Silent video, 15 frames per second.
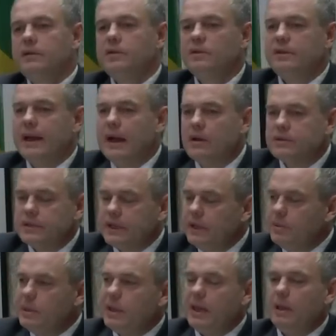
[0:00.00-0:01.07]
two thousand,
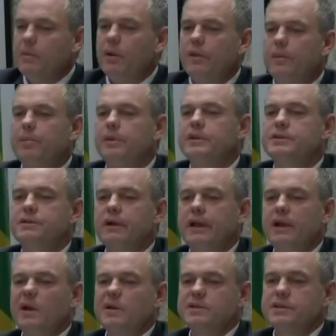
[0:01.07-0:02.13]
he became on the police
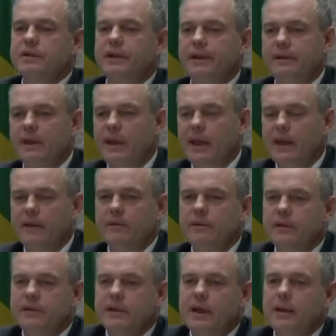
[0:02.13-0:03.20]
radar screen.
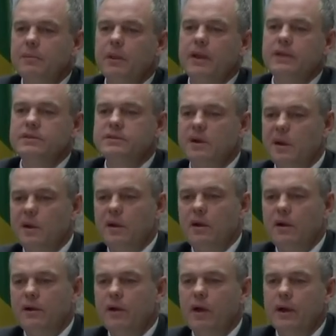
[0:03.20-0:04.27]
Again, the timelines
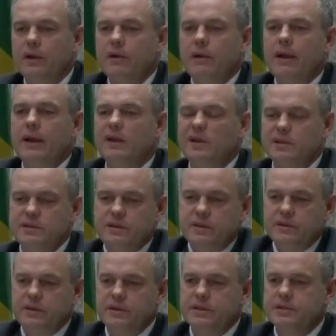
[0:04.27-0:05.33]
are, are not correct. It's
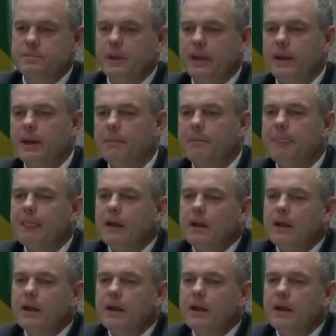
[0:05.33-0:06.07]
they've been just made up.